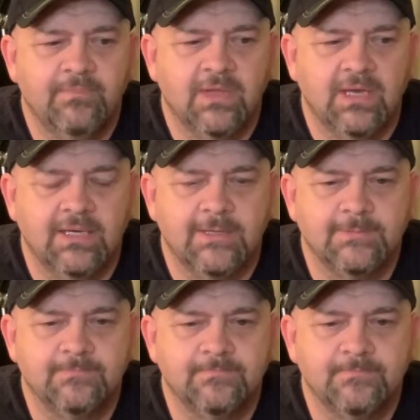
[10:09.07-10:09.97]

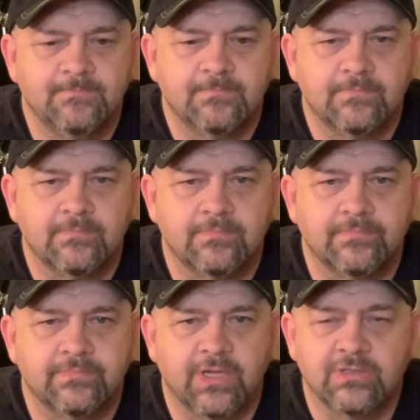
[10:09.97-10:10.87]

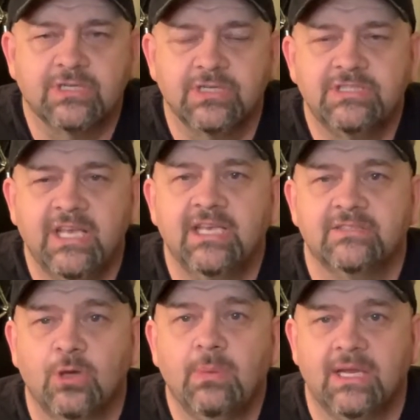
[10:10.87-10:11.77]
there's a good chance
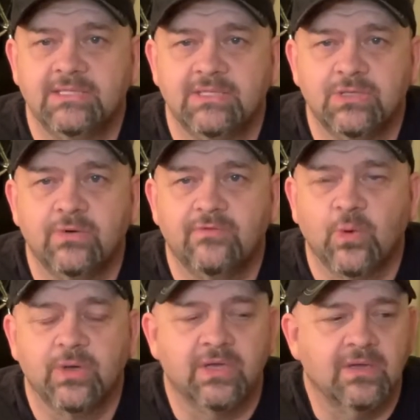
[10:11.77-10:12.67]
nobody's going to do it
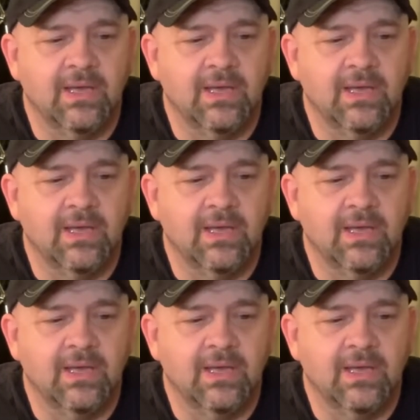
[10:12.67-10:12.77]
for you.